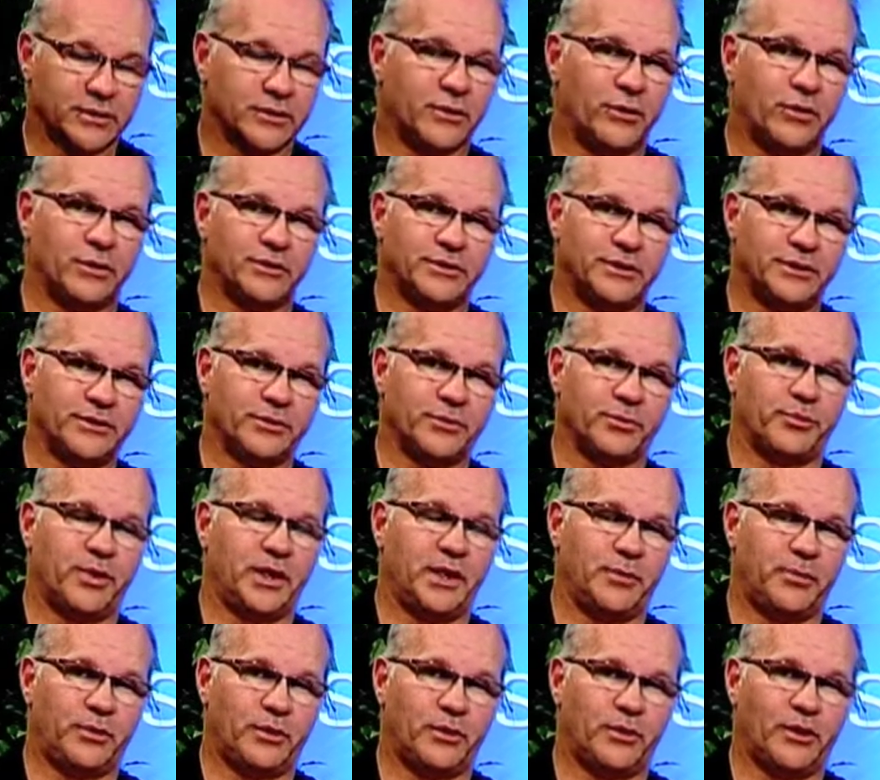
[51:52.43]
Of course, these are
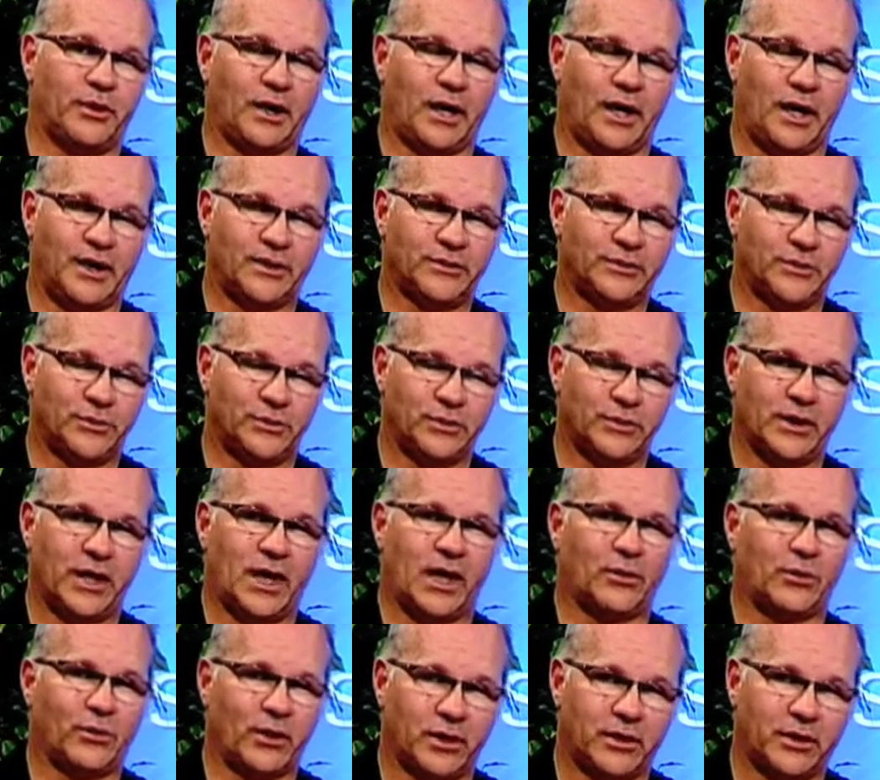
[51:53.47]
people I do
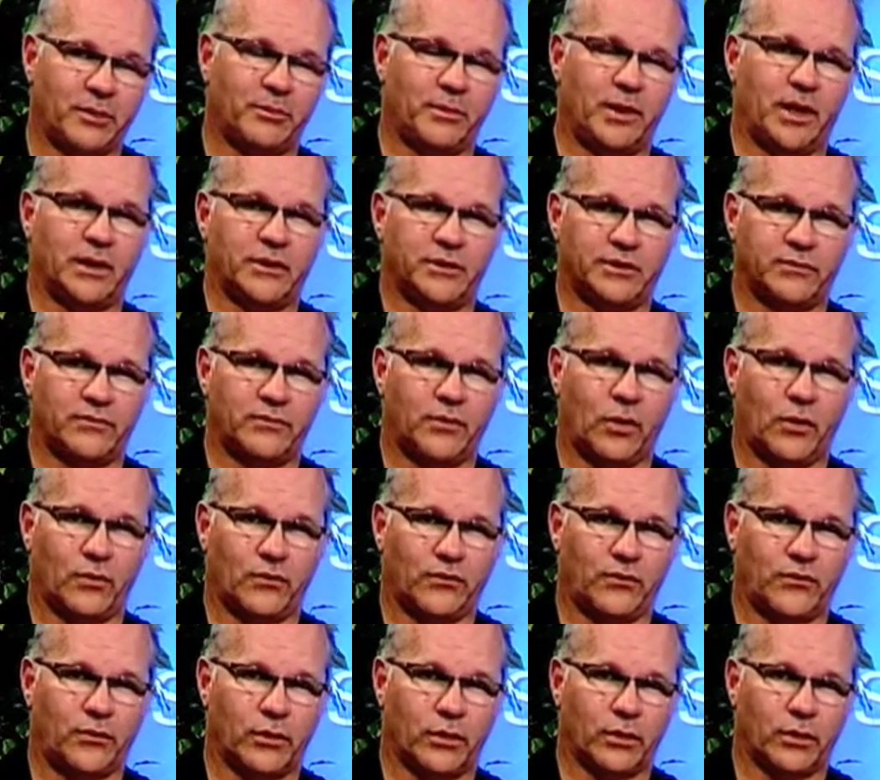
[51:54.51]
not recommend you vote
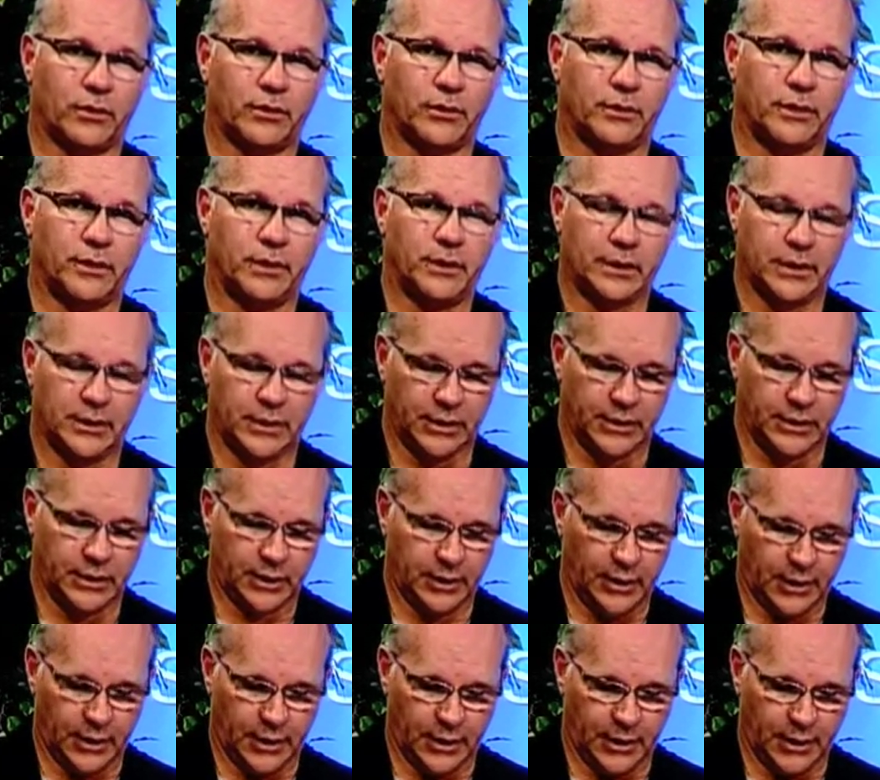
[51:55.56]
for
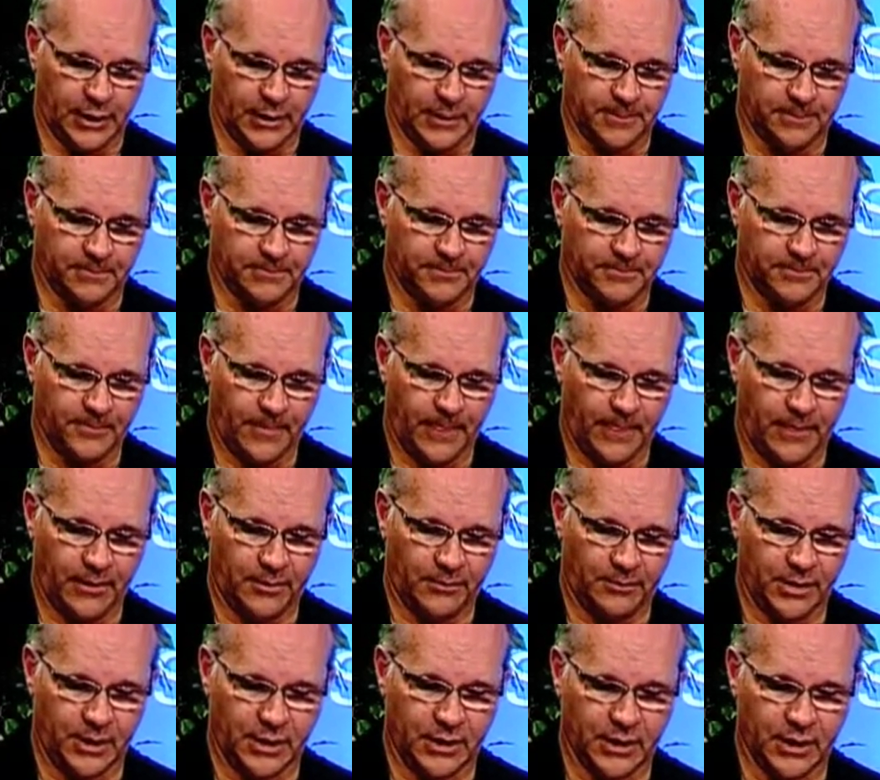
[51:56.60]
um,
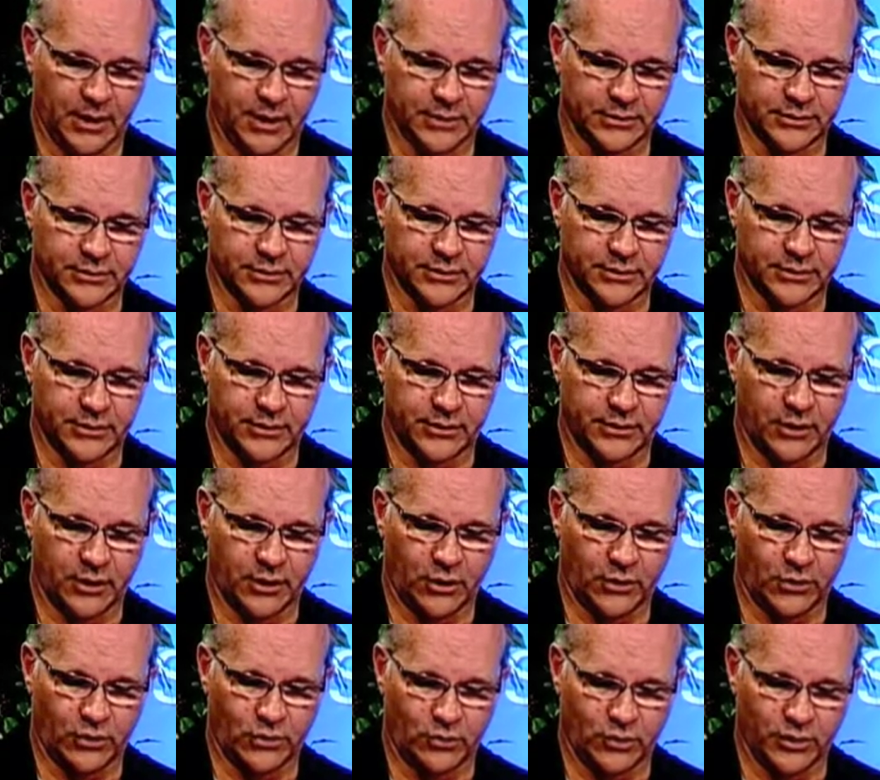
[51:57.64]
because
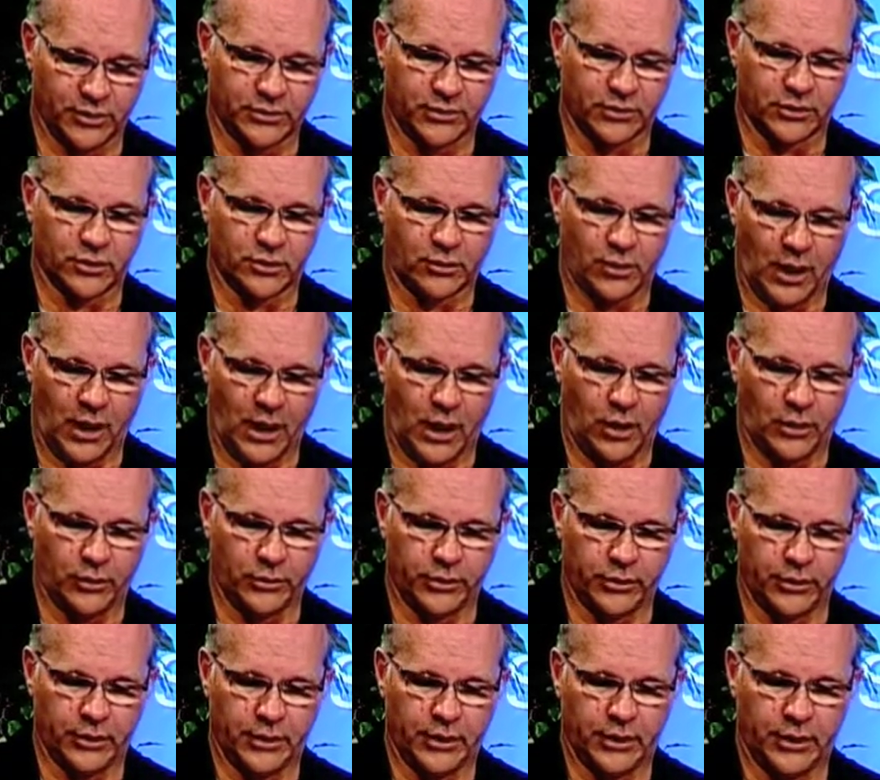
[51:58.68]
they're with the
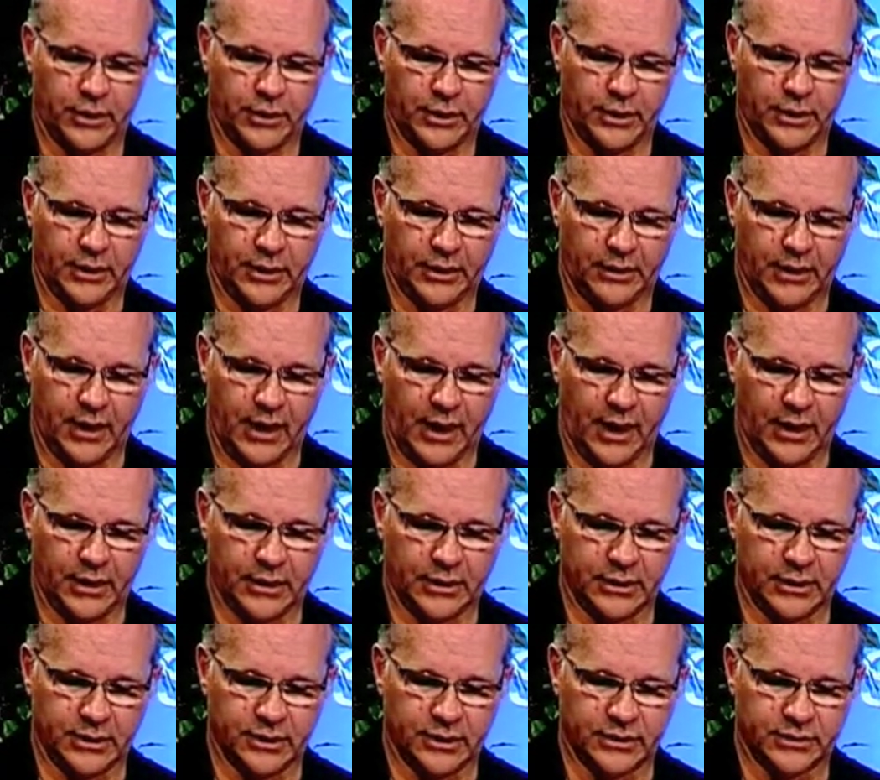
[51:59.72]
crowd that
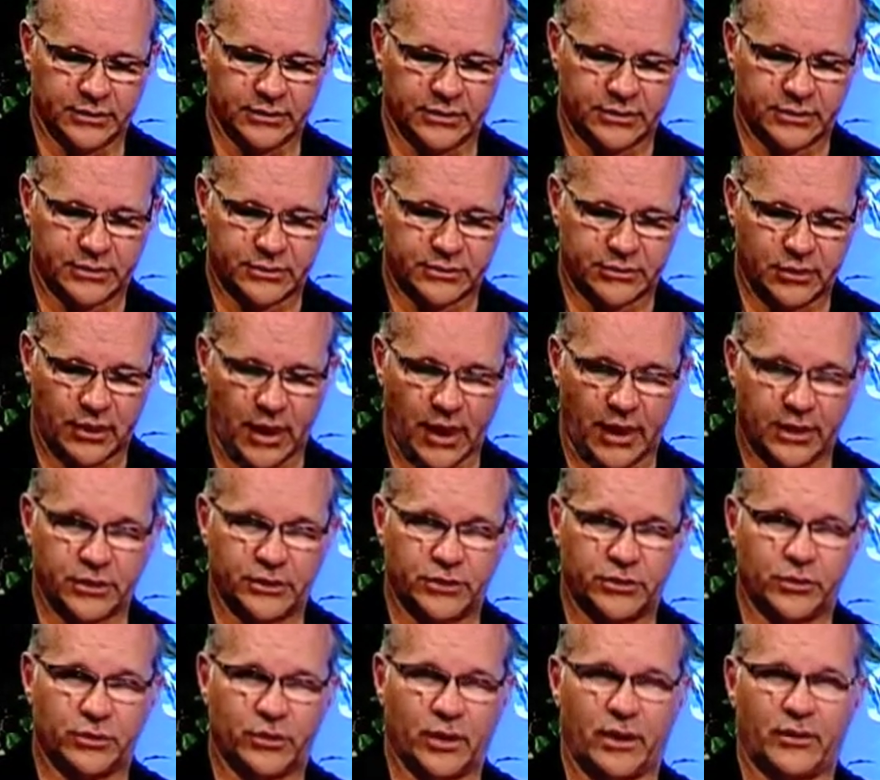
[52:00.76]
is trying to
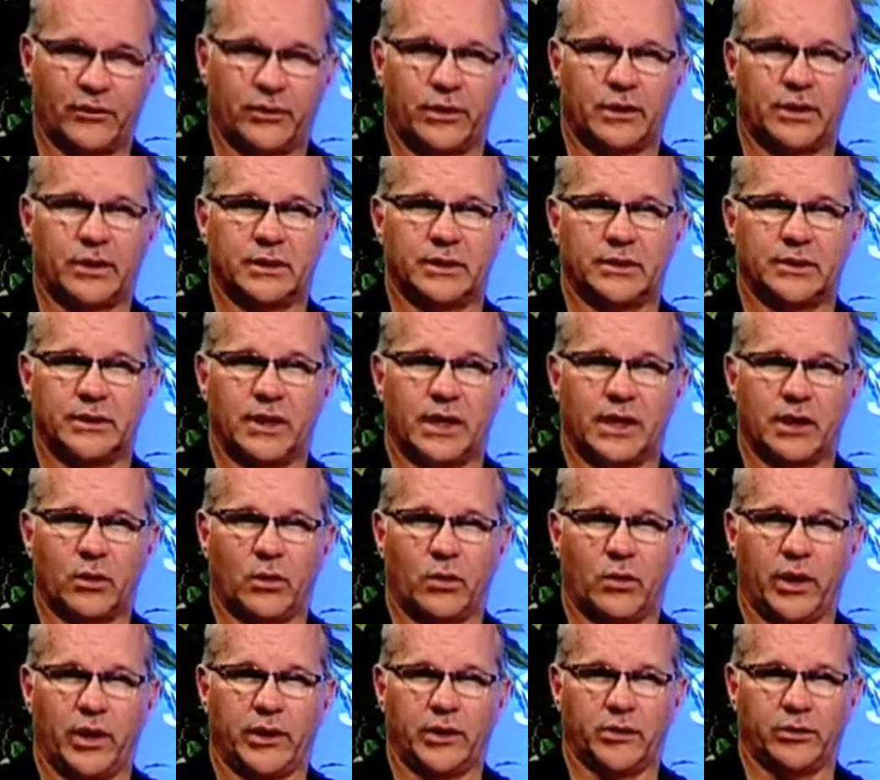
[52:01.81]
do everything to take
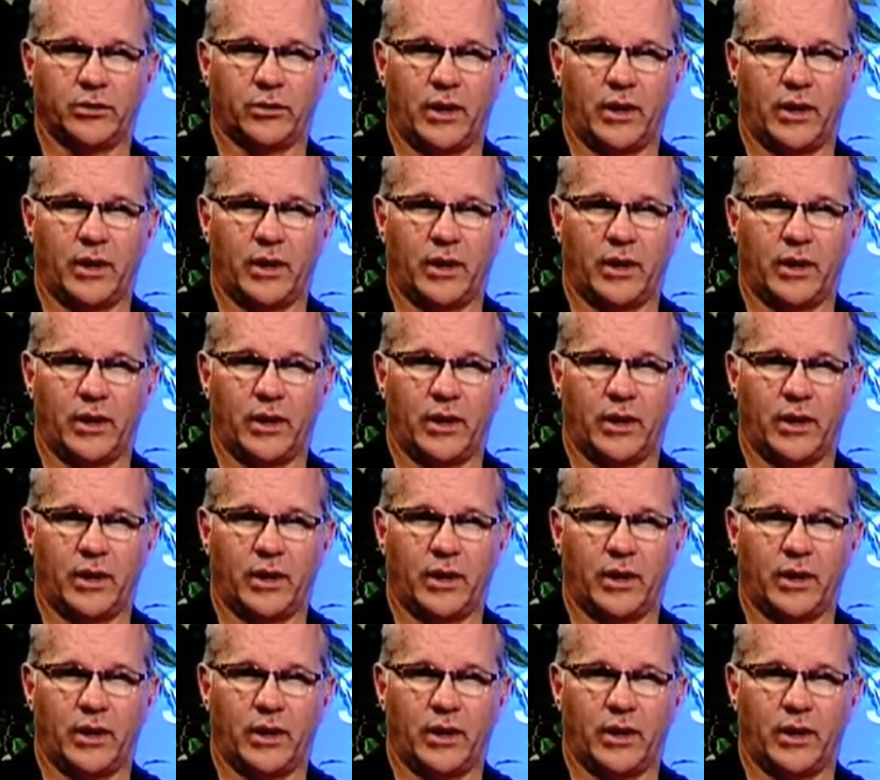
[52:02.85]
away your